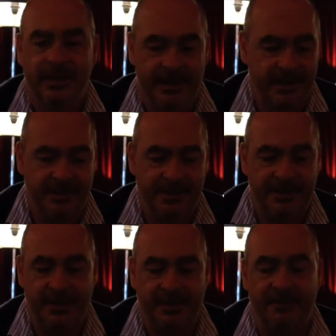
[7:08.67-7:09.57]
It's
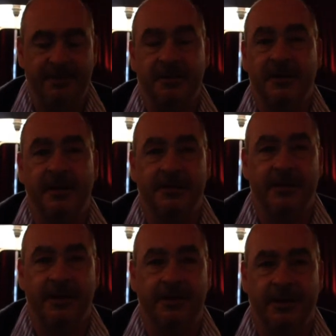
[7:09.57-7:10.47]
that they've
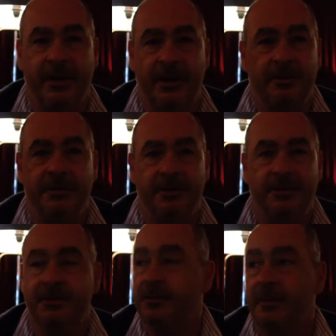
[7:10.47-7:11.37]
discovered that their heritage
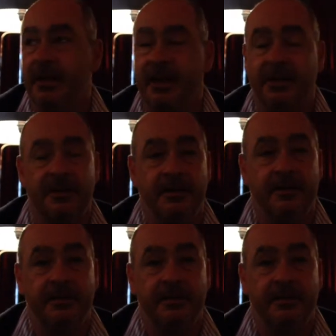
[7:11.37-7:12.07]
is their main asset,